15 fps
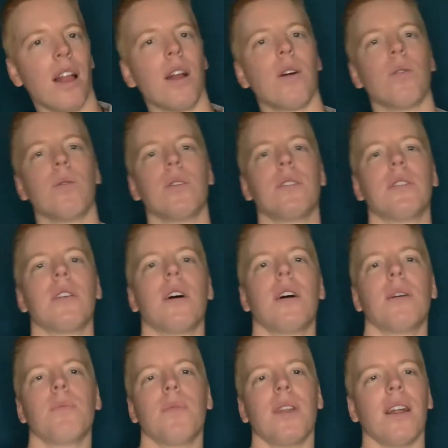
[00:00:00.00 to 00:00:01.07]
what's up?
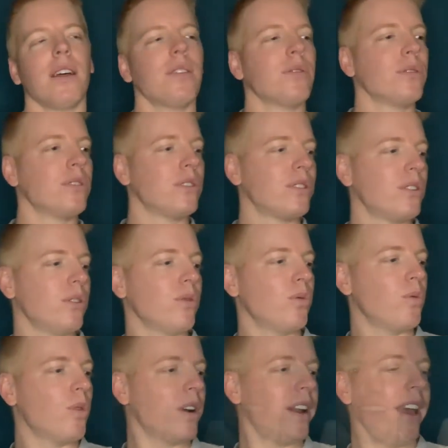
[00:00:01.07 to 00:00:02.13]
And I was just doing
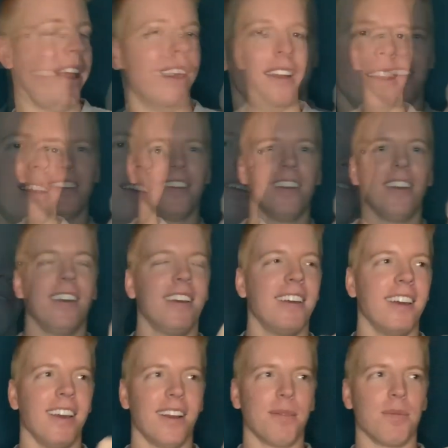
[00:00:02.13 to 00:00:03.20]
one-handed,
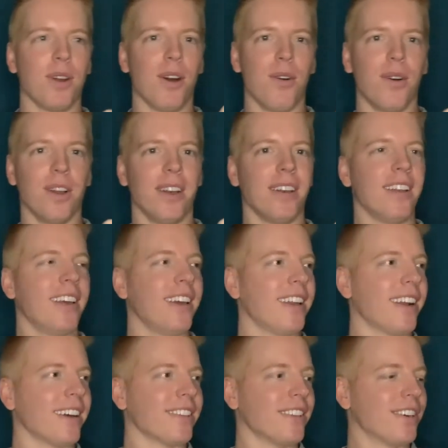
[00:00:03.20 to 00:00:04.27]
and I'm going, and
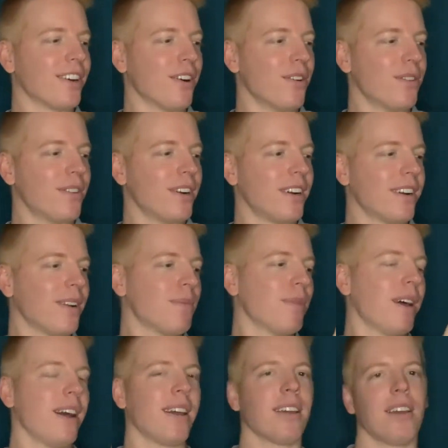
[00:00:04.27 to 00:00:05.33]
I look over, and I'm
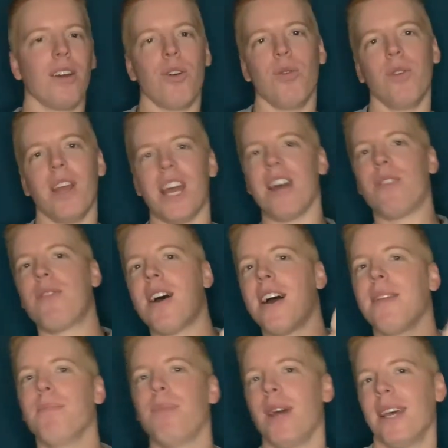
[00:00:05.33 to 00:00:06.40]
like, oh yeah, riding
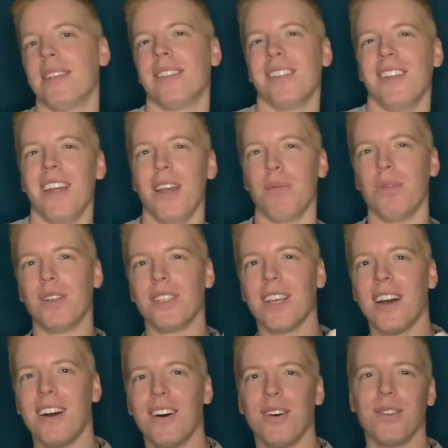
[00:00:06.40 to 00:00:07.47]
past the neighbor's
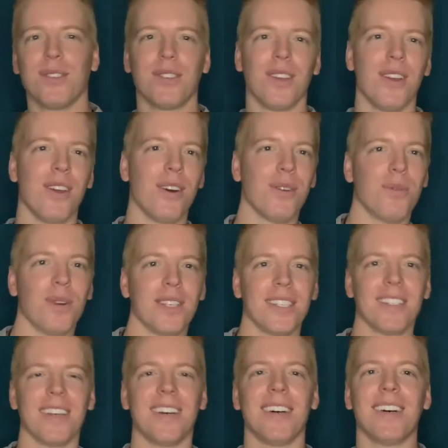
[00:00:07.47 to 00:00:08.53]
house. What's
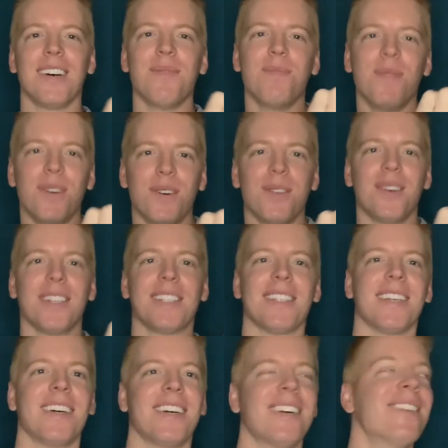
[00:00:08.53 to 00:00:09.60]
up?
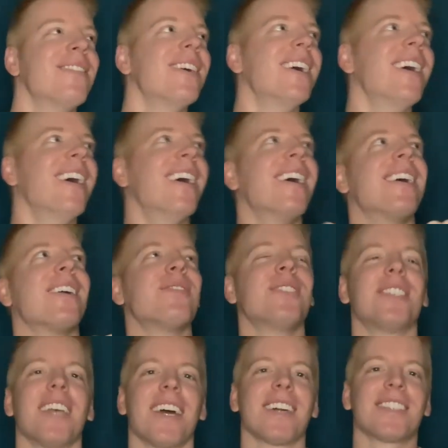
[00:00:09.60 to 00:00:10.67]
And I'm just
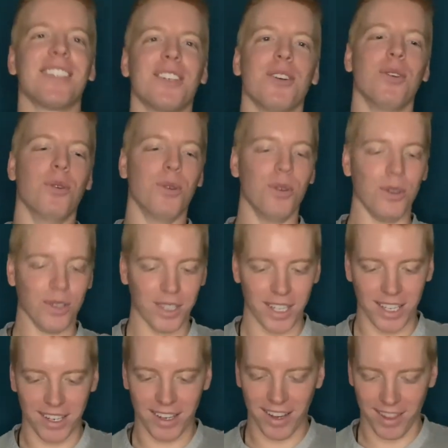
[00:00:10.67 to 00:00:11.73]
acting cool,
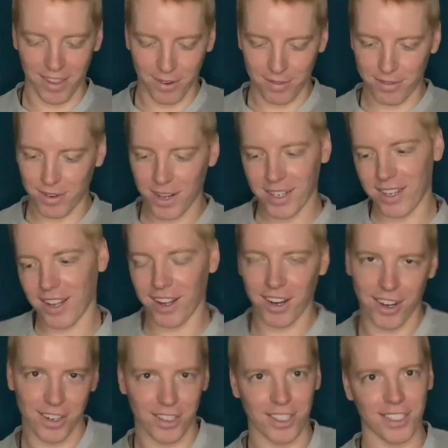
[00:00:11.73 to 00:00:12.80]
and the front tire
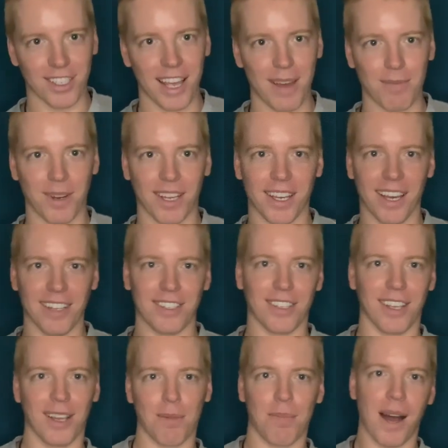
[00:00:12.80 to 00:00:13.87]
just happened to catch
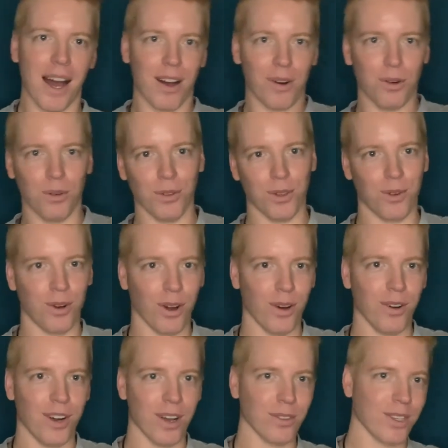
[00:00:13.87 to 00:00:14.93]
like a pothole in the road,
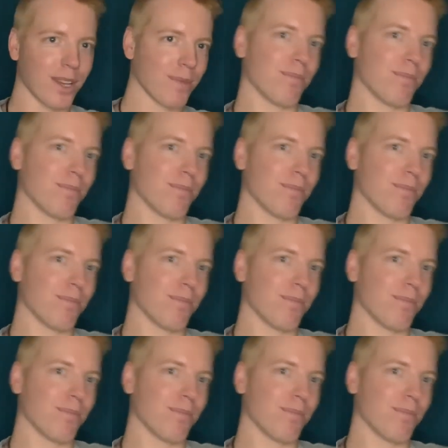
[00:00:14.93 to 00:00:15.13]
and I was like,